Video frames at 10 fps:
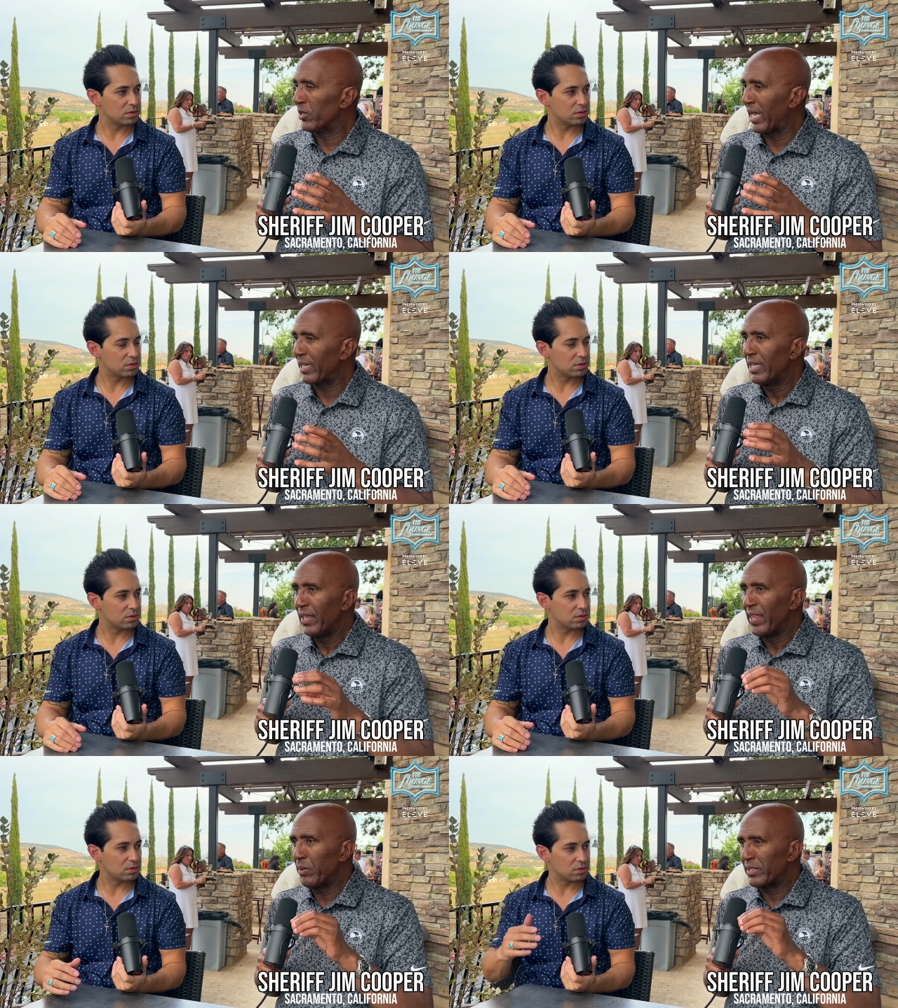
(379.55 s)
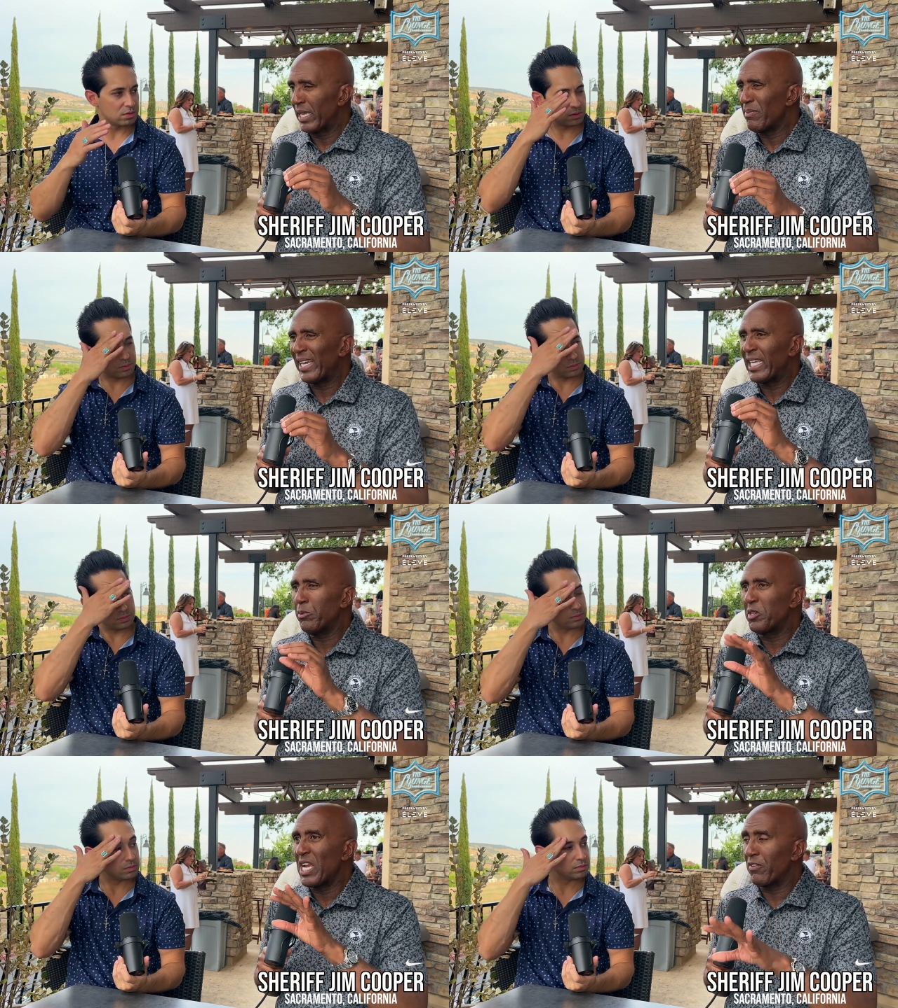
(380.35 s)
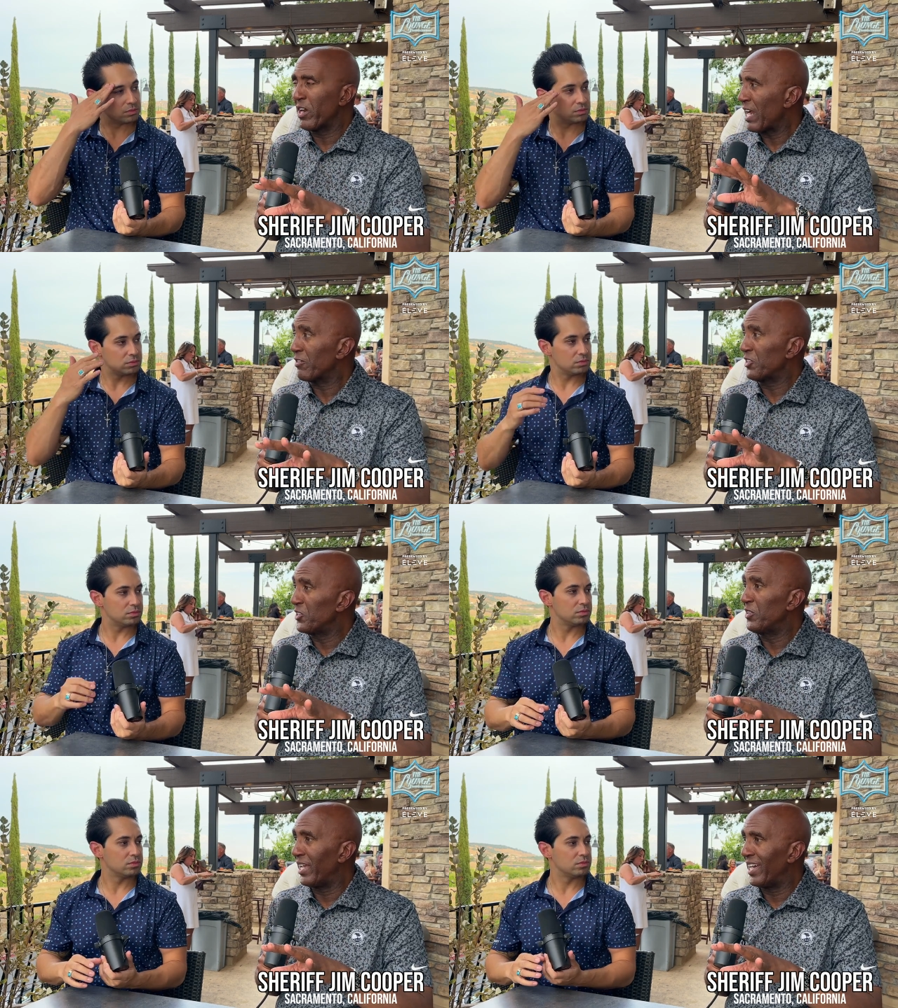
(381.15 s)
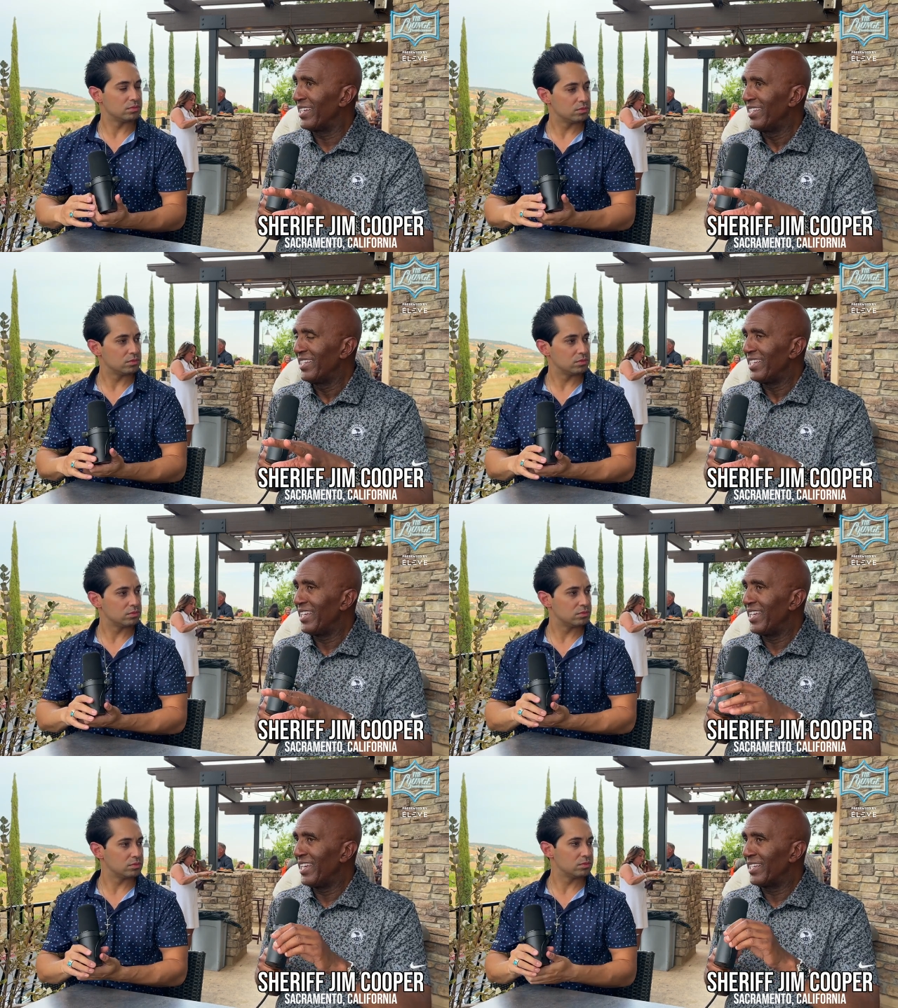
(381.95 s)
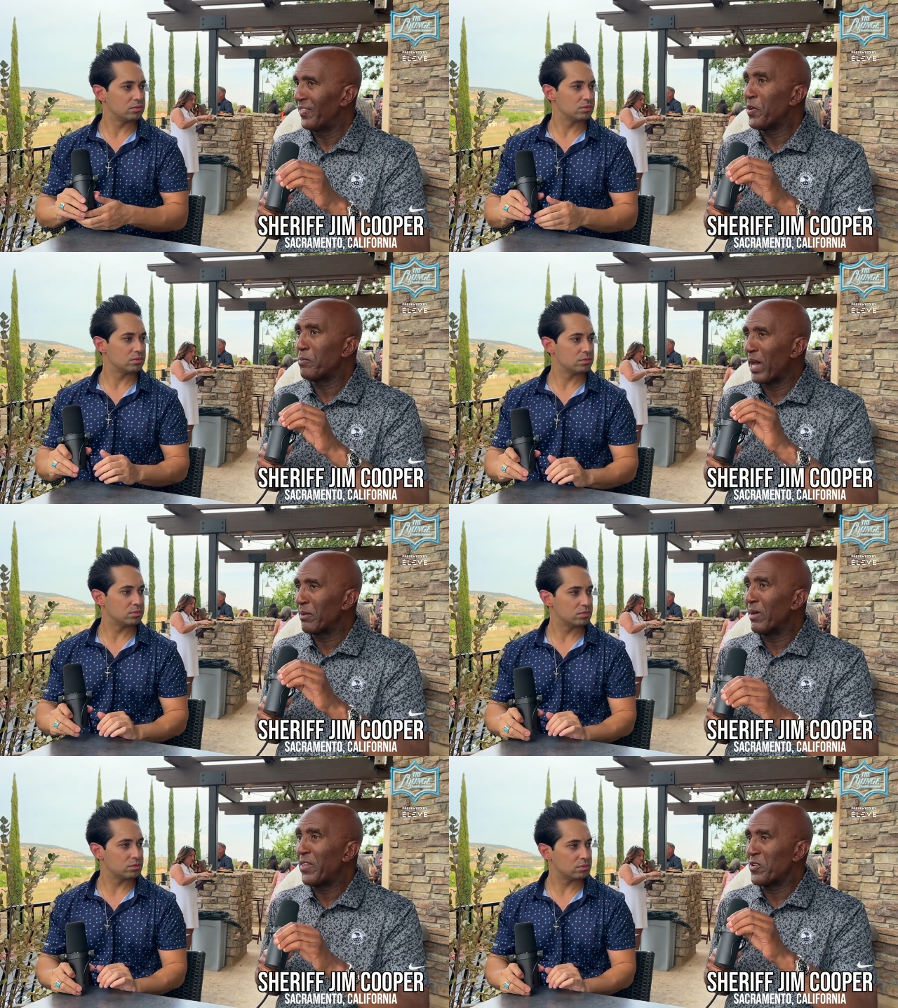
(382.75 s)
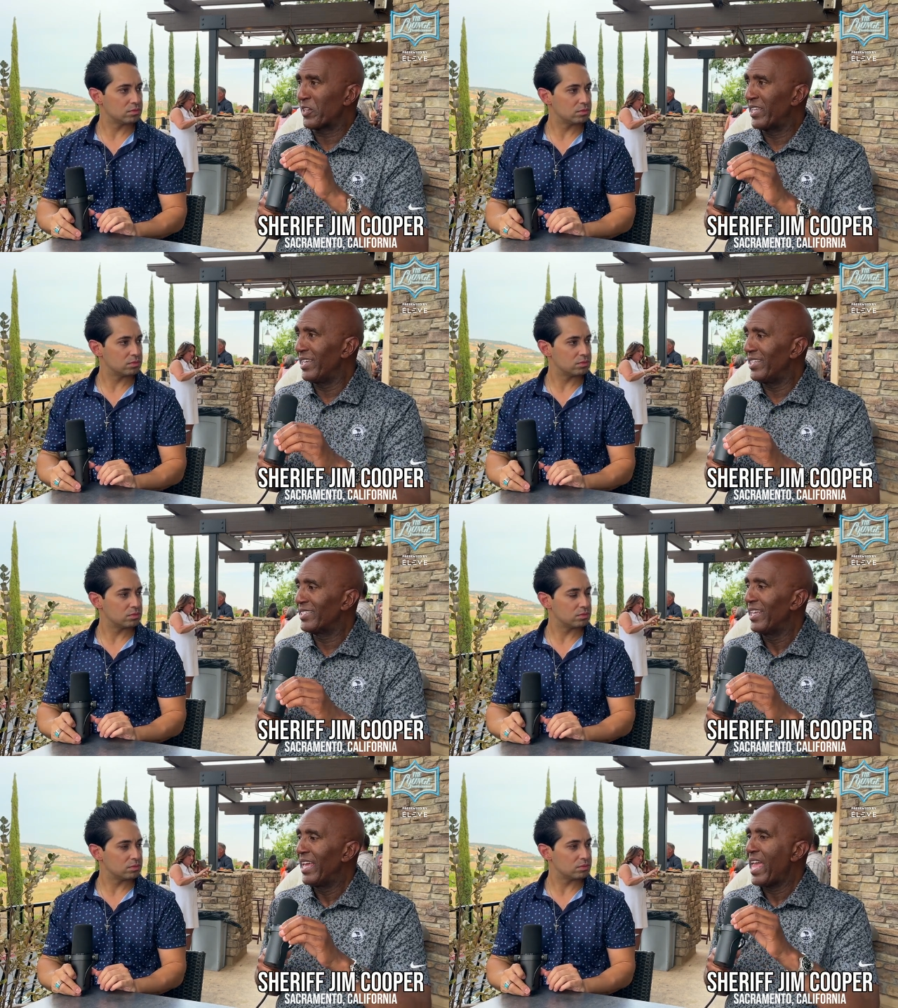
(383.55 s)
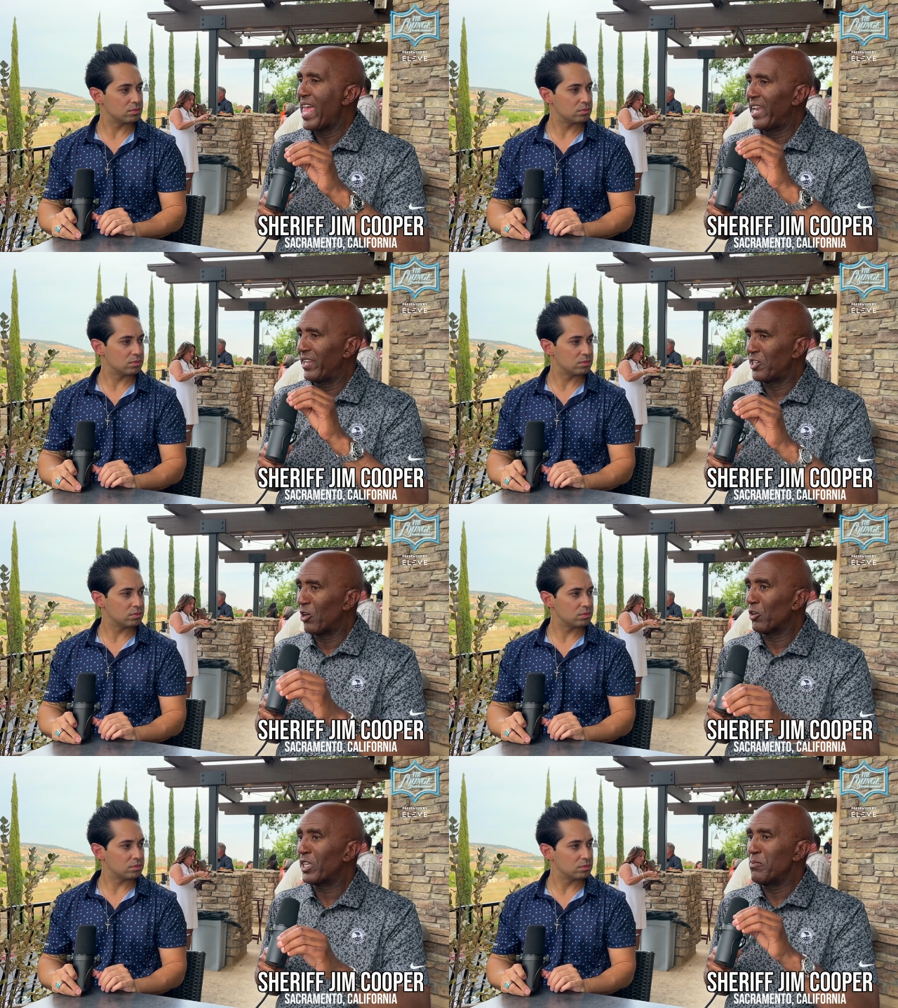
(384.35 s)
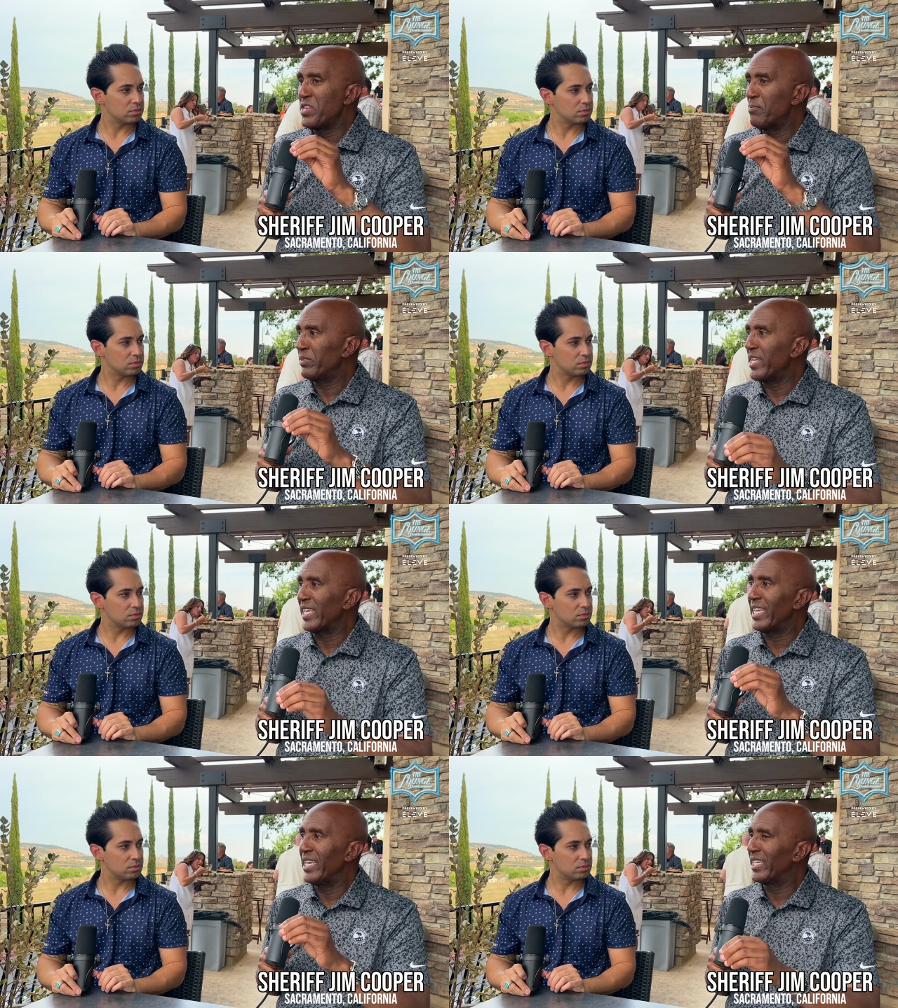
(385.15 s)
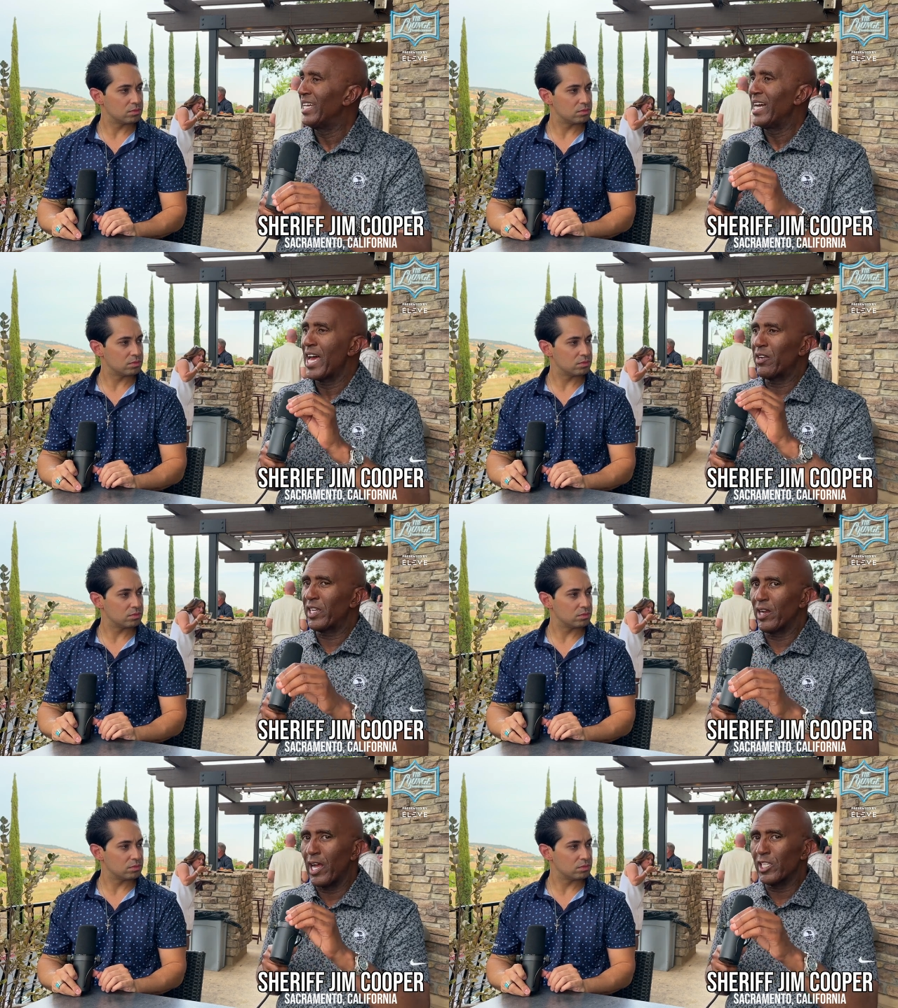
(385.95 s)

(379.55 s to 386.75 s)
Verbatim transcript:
Speaker 1: like, they would say, my kid would never, ever do that. And their bottom line, their kids, and an adult can manipulate a kid. I don't care how